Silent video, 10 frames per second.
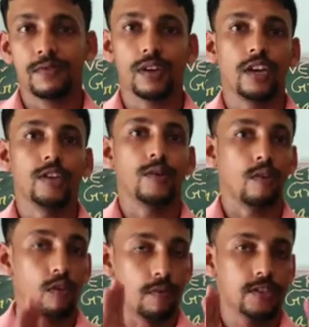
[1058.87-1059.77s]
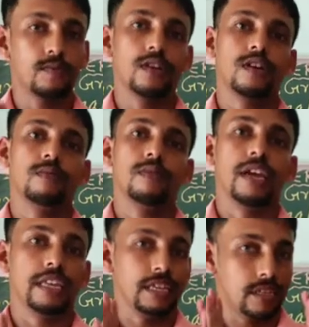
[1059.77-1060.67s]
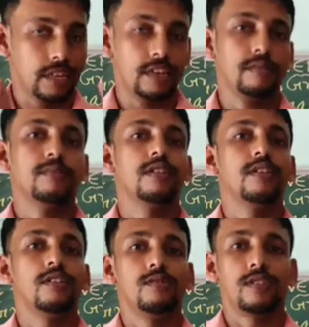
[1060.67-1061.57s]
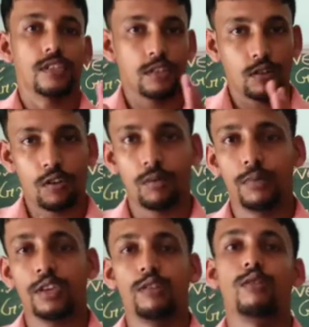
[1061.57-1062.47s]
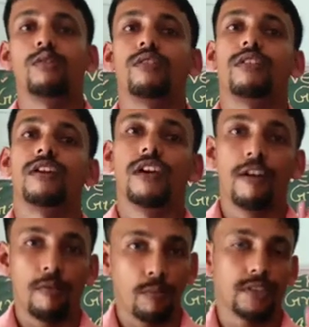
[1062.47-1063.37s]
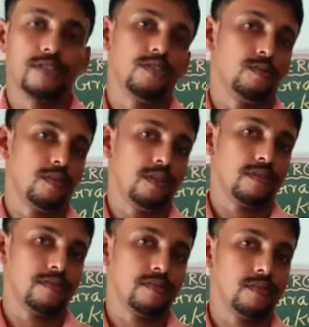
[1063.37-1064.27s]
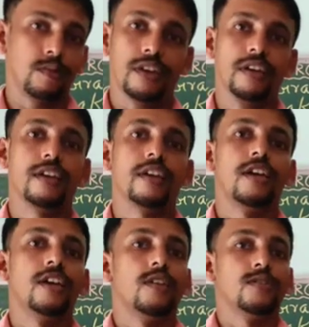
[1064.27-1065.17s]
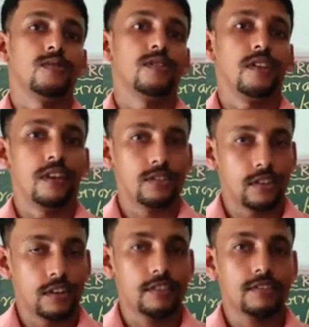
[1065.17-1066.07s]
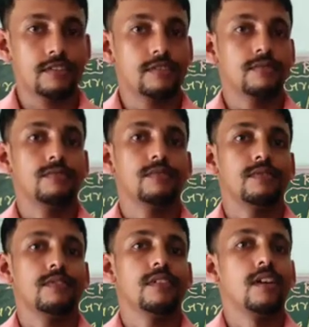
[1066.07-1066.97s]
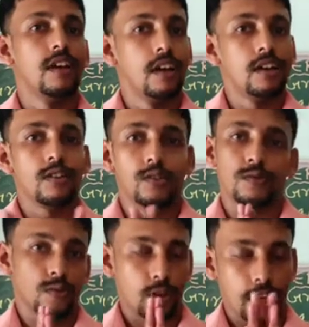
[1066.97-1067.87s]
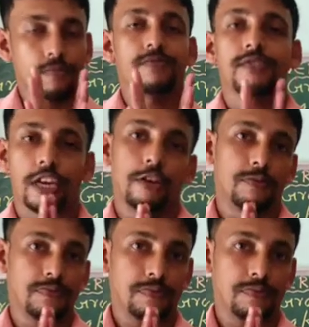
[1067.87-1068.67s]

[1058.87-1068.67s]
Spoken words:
Okay, you are always welcome. Anytime you can call me or message me. Okay, so dear children, so okay, thank you.